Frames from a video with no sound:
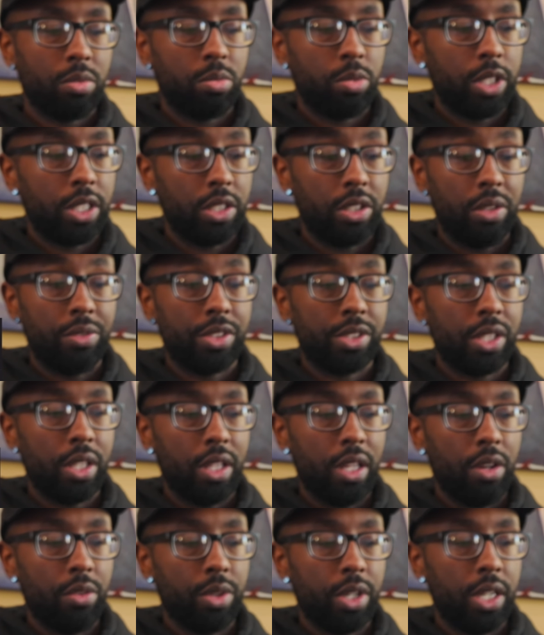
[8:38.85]
We can need to say
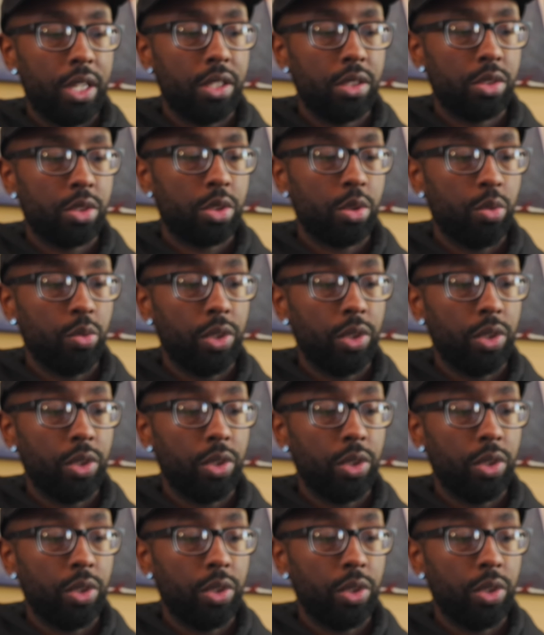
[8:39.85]
that, right? So